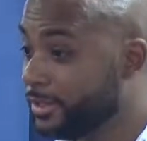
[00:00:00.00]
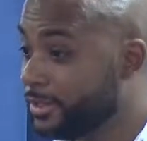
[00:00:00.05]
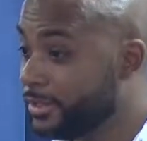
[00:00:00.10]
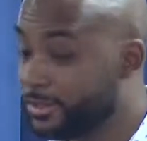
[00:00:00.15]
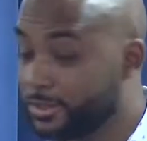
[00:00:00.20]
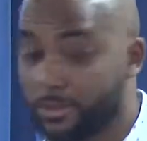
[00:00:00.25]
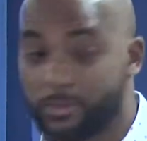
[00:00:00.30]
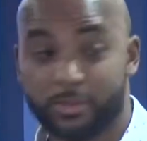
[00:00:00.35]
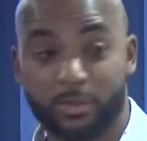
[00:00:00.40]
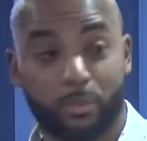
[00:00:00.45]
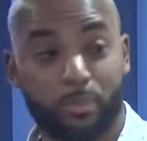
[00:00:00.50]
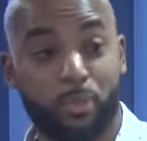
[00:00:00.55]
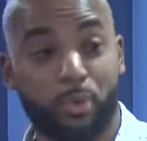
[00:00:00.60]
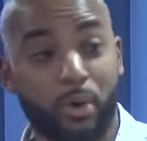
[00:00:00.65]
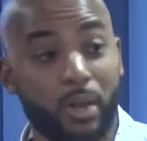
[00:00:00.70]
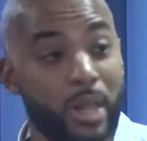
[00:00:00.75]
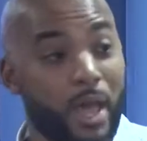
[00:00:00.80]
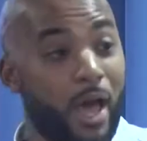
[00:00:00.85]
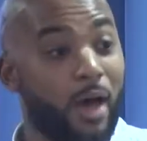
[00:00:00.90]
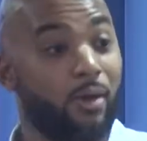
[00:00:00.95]
So to
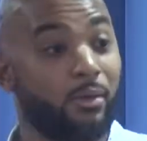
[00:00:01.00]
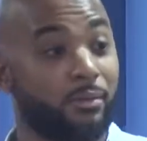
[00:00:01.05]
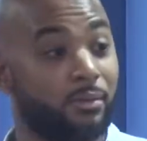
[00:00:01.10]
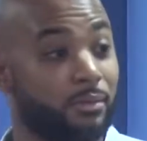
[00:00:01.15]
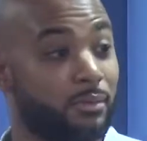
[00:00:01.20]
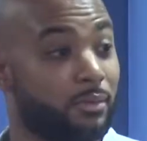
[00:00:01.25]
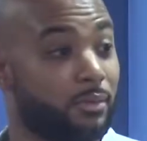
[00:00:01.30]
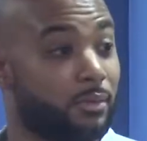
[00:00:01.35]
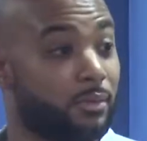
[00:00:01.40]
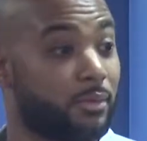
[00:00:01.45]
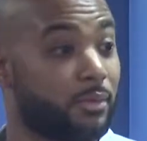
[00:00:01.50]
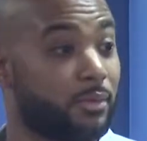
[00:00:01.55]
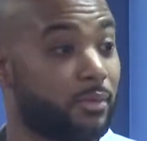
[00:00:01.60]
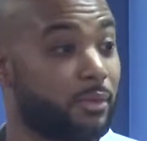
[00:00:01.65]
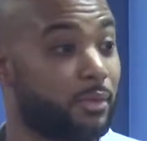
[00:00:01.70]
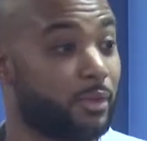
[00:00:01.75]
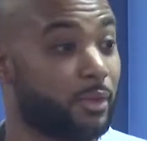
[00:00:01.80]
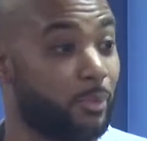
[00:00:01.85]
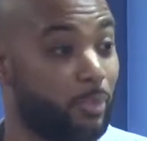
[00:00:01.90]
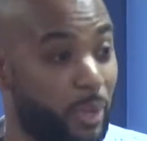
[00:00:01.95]
pull out
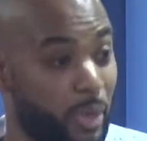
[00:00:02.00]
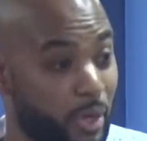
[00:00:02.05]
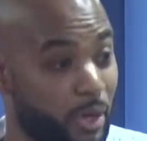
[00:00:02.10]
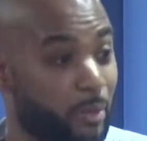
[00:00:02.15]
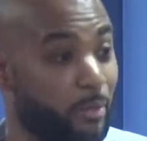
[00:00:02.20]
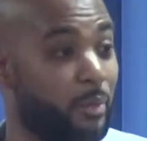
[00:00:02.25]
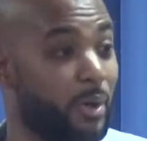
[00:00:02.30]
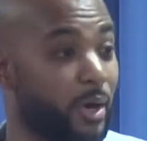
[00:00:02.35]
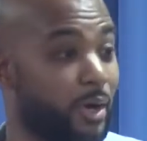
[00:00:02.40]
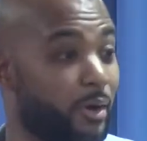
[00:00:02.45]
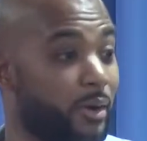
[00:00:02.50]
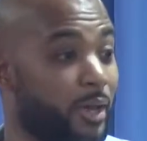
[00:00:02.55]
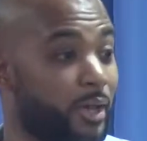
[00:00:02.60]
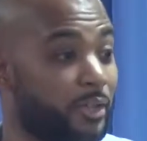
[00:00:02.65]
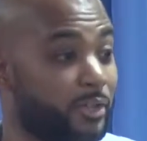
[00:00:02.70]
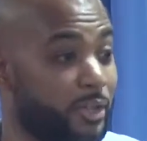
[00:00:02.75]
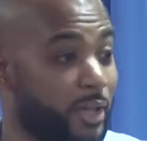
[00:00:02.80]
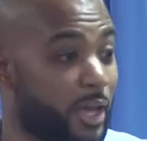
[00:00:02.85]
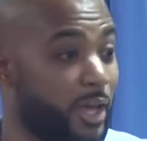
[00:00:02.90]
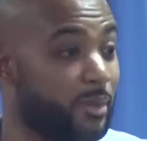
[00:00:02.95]
the peanut butter
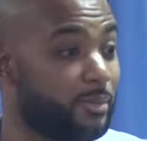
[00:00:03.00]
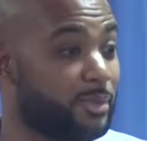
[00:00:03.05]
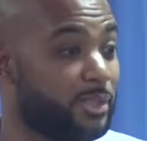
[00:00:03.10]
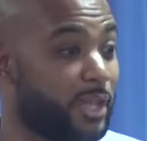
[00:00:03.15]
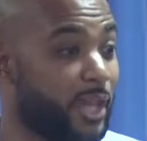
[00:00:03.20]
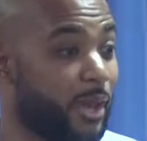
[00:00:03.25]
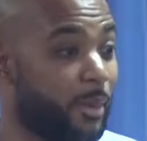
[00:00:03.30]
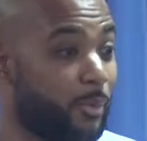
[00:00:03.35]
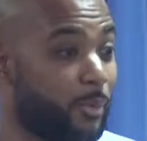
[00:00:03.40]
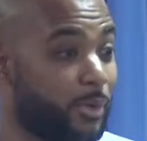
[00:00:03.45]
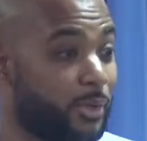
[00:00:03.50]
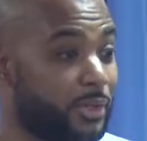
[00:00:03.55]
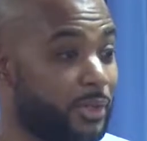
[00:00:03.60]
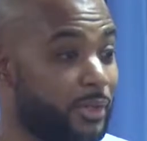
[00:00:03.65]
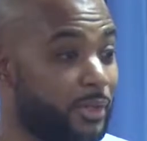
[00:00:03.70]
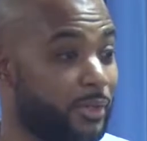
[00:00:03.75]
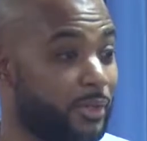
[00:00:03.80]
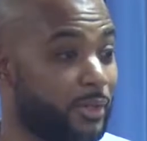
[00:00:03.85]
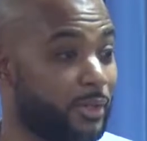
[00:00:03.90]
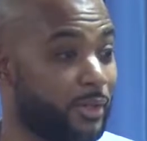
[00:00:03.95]
and jam sandwich,